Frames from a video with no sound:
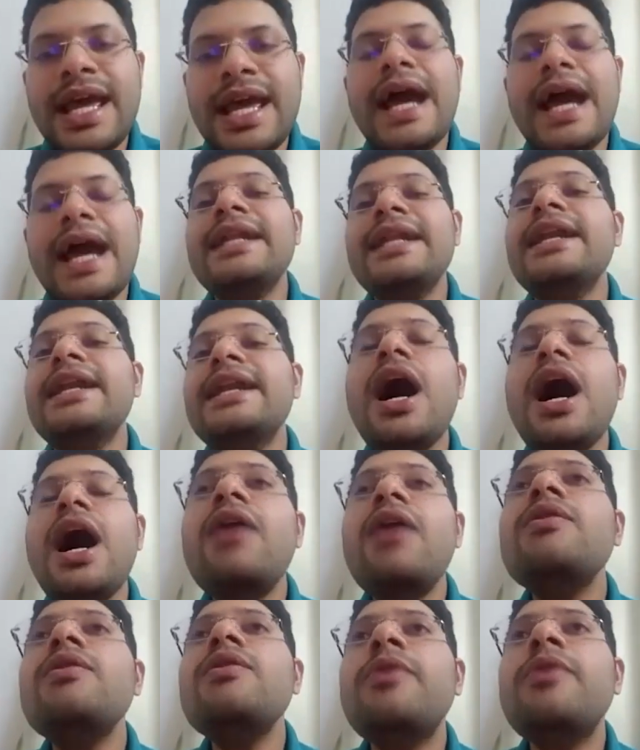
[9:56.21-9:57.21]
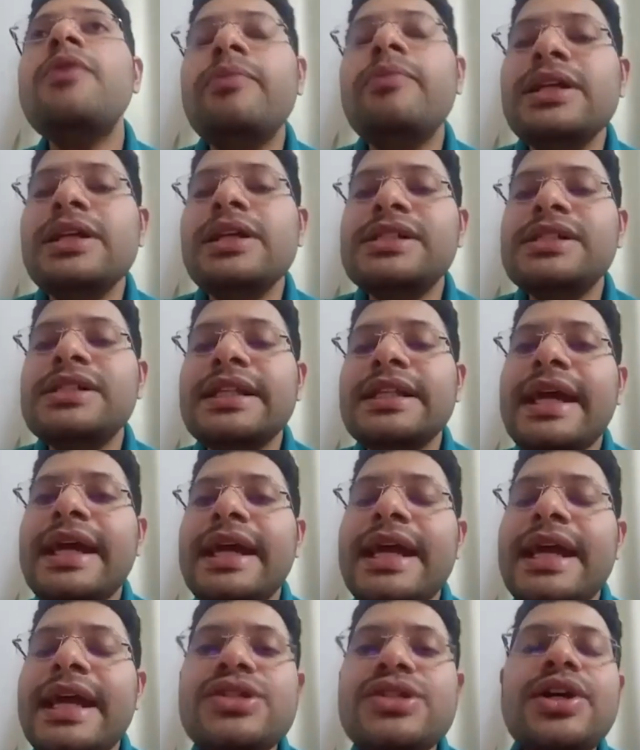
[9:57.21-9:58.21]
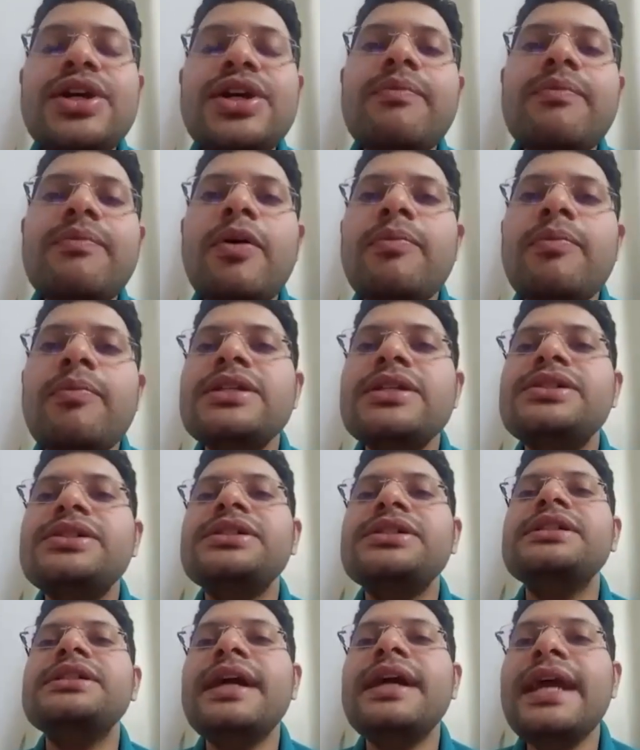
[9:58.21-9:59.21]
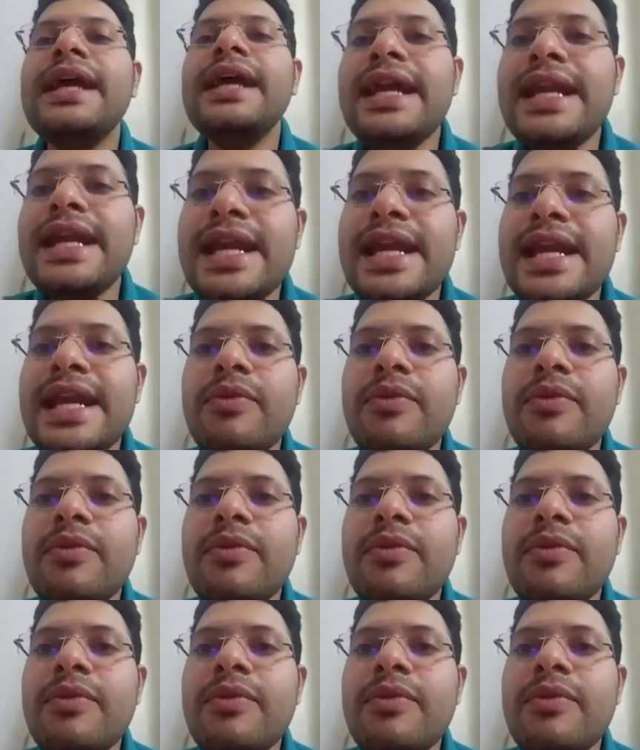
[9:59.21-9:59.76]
And in our population, the Asian population, the Indian